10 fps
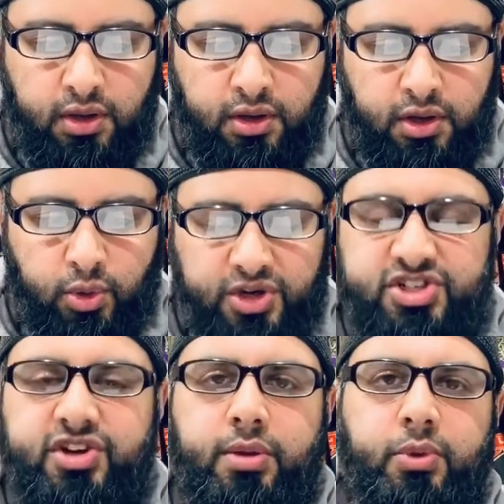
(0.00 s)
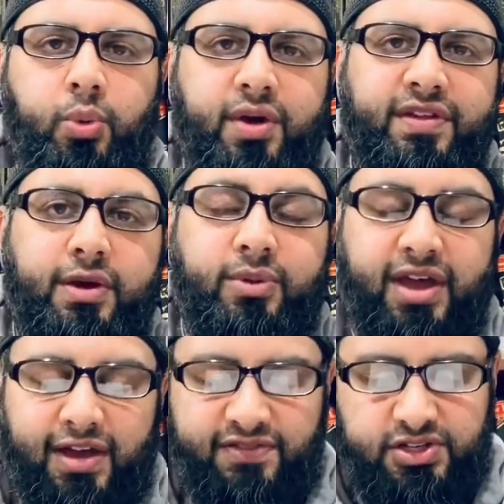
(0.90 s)
Question number one that we
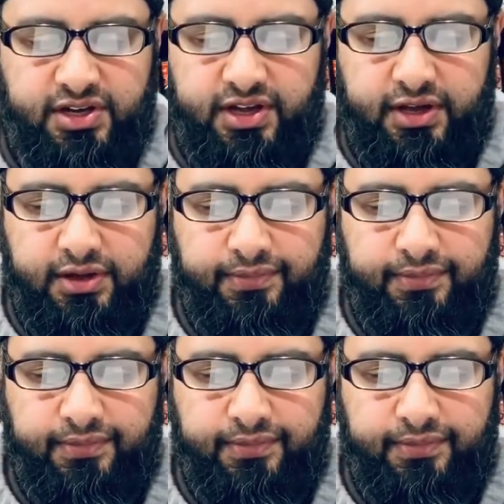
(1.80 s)
have today.